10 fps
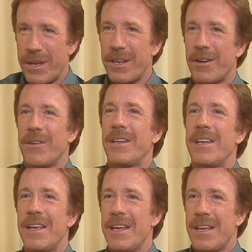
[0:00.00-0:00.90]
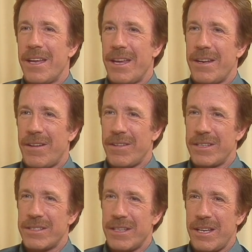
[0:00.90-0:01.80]
you know, and all
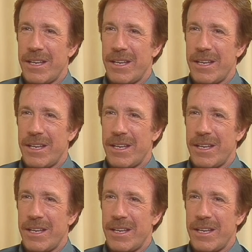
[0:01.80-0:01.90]
this.